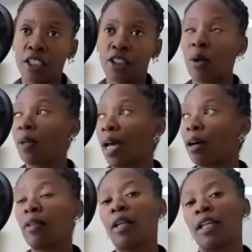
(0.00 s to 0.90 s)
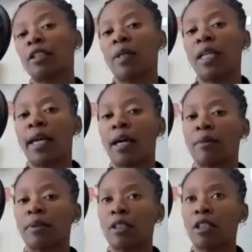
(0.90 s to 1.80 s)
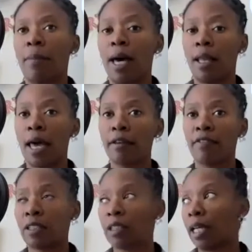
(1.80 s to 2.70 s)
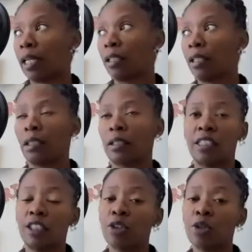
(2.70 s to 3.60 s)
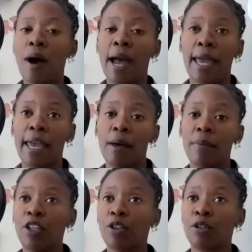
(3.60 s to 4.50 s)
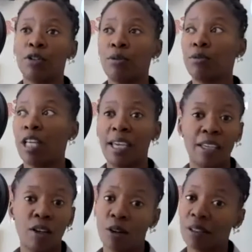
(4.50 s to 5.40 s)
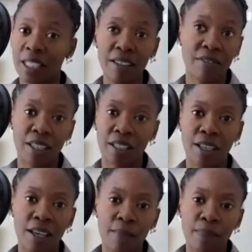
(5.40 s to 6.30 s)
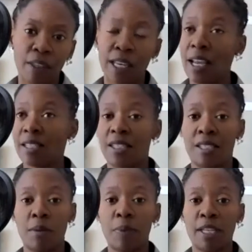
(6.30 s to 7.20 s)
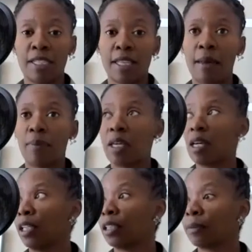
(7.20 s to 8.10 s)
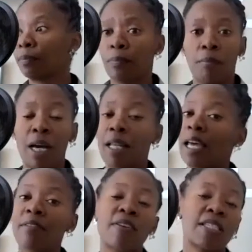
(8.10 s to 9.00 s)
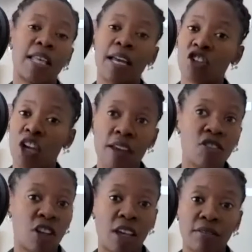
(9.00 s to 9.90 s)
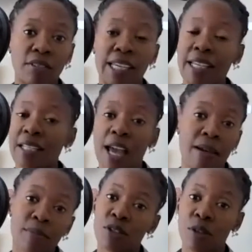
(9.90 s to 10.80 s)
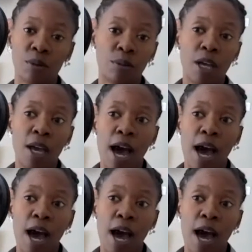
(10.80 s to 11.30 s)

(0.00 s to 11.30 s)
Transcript: So now the next man that comes into my life, it's like, look, this is who I am. Either you take it or leave it. And that's as simple as that, because my life is not changing anytime soon.